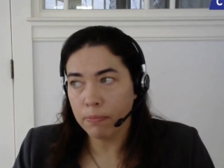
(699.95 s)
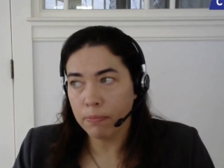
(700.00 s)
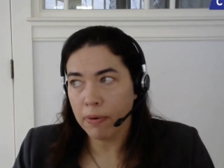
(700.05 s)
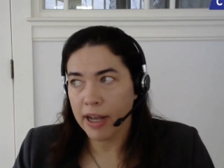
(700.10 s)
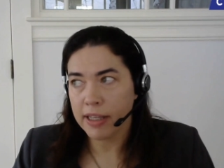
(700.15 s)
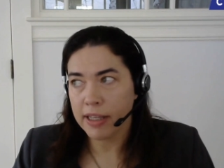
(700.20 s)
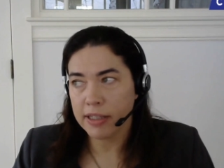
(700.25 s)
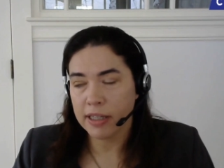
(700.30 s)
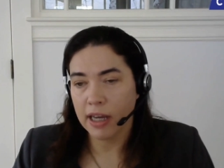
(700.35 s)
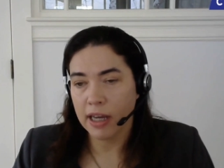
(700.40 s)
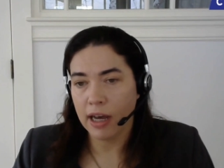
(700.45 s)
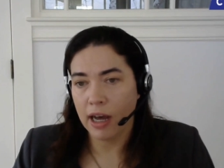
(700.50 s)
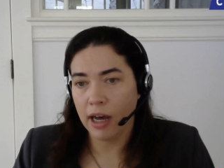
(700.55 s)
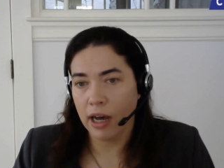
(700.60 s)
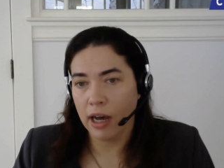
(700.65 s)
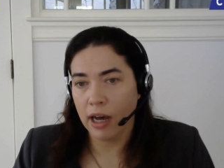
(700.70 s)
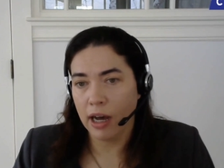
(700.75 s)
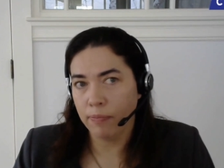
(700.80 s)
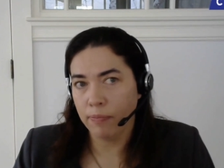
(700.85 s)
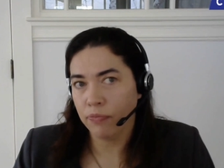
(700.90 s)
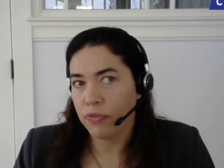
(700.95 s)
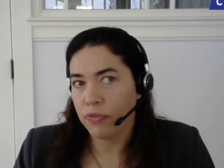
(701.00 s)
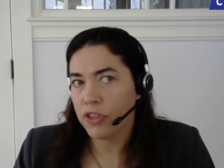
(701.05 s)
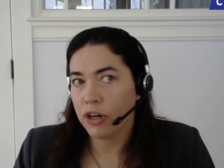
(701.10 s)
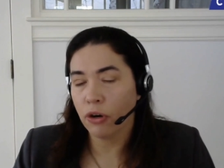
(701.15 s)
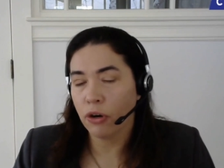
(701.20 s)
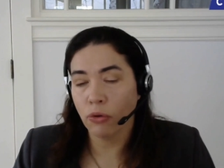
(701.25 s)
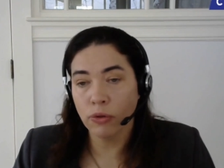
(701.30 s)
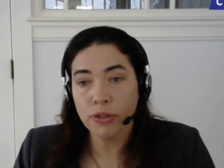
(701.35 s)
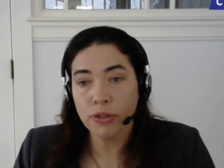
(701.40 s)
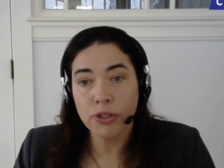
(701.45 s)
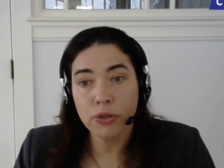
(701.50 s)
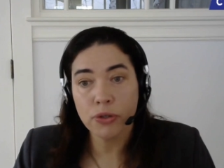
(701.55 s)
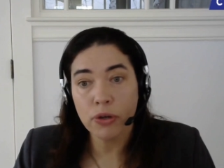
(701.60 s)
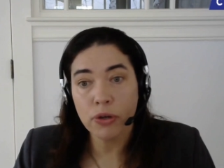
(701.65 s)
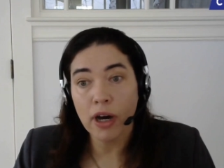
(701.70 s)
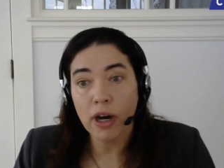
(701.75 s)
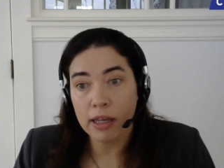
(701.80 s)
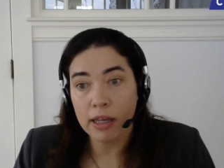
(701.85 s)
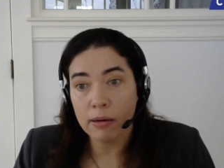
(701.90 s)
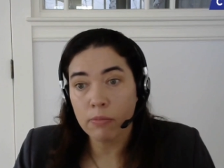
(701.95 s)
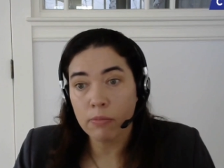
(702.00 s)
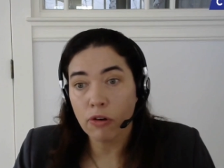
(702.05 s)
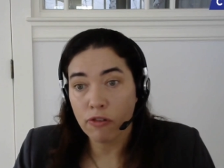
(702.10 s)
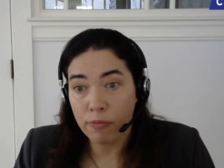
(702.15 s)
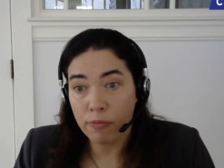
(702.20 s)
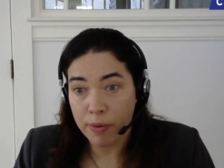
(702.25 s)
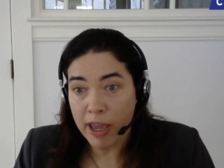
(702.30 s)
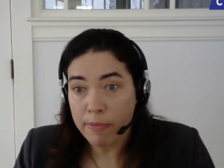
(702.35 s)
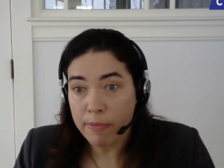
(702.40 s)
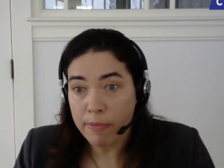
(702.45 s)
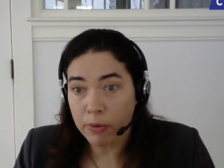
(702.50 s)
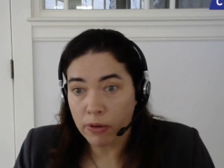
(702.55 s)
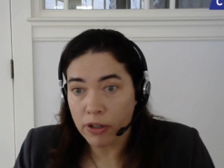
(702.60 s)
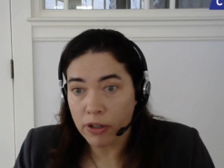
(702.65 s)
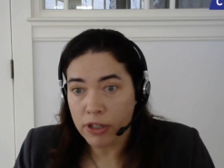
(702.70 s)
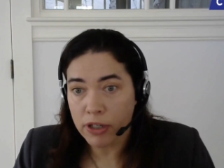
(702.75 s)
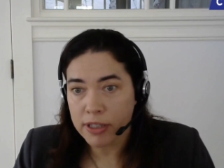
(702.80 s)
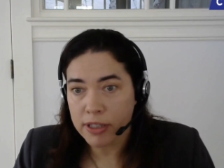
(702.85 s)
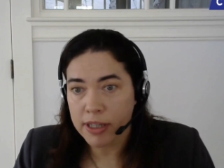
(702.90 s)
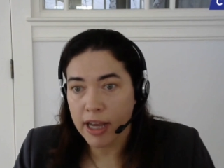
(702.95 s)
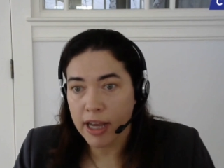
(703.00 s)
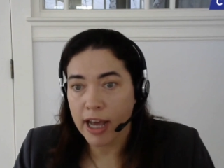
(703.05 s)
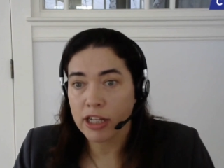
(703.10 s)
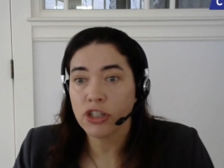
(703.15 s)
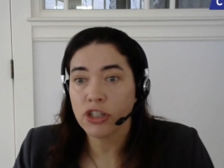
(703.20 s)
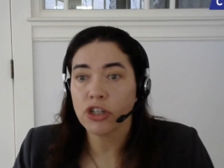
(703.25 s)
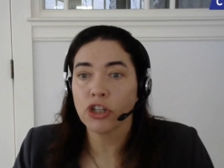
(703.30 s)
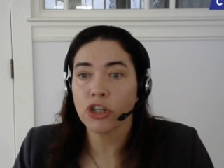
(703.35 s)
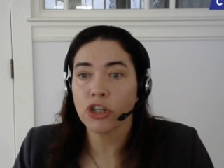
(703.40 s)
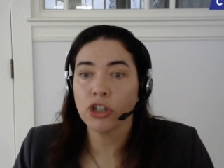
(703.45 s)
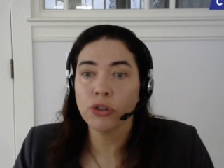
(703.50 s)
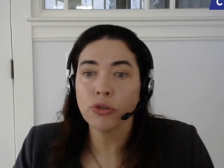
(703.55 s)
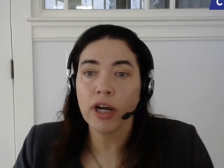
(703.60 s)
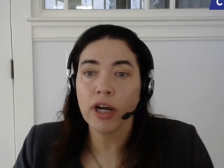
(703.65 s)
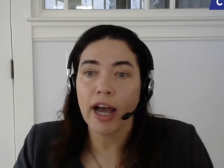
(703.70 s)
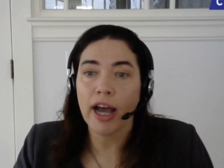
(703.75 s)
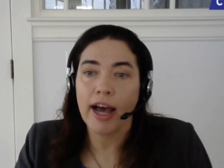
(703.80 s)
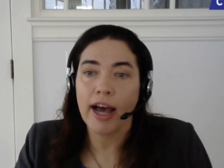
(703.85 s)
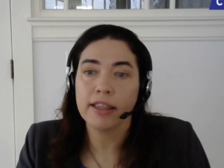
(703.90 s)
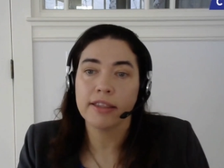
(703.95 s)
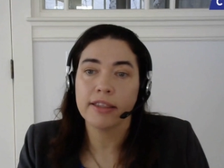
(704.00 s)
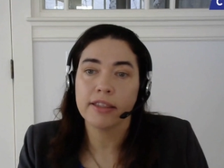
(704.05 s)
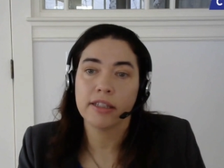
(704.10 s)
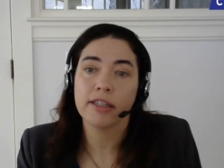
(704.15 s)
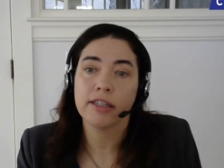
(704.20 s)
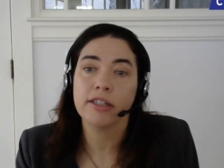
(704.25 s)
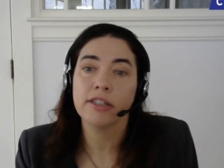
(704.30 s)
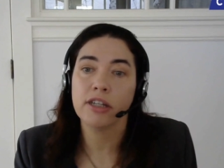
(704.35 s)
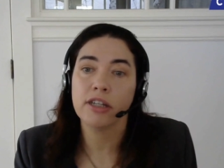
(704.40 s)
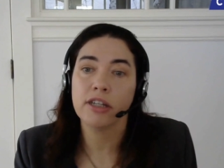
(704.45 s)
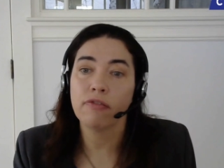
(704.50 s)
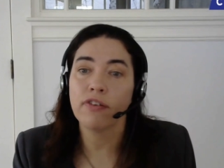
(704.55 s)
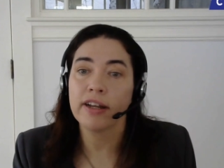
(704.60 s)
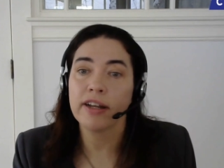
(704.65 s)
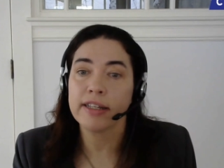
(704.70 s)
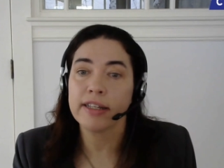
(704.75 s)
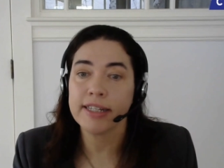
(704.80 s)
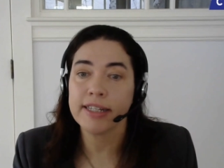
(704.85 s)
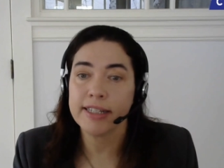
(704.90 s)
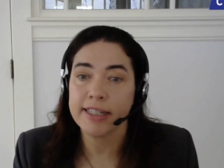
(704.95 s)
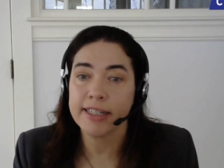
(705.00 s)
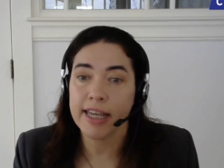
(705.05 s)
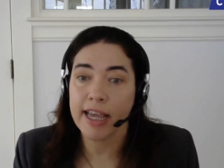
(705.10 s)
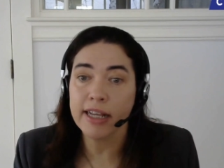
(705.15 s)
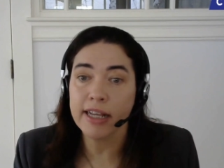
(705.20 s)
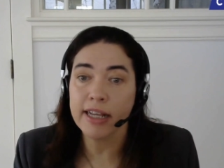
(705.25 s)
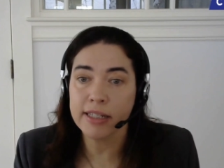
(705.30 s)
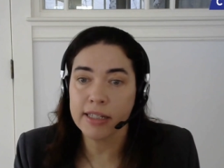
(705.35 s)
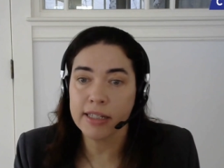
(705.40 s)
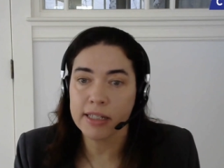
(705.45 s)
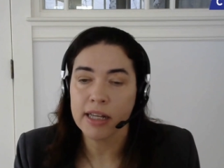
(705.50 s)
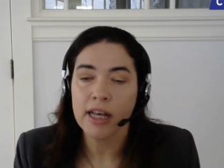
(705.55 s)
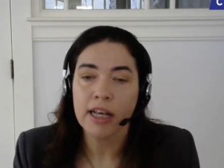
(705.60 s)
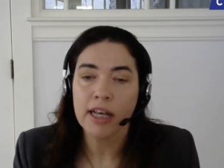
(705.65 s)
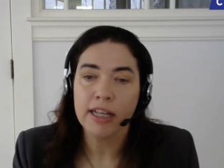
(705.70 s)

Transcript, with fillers: but um, there are also a number of papers that look at different states.